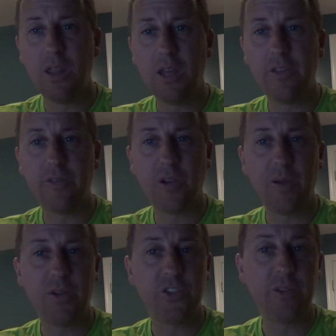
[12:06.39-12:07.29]
that is very
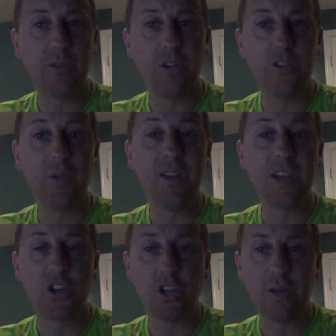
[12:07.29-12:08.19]
much similar to
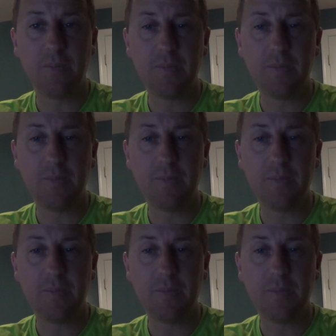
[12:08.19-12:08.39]
addiction